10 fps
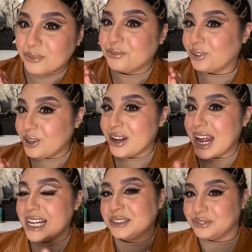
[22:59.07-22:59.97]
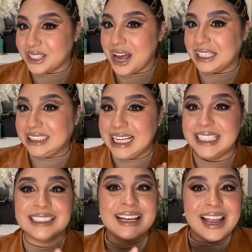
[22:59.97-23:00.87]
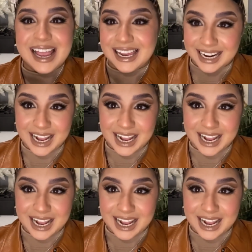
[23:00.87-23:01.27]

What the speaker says: for you guys for the holidays, and I can't